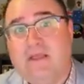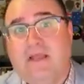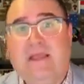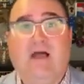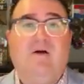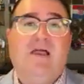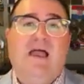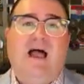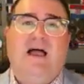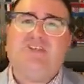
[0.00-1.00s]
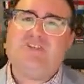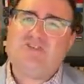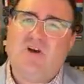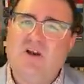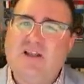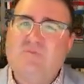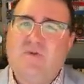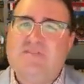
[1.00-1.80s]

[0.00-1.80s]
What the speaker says: Now, I started with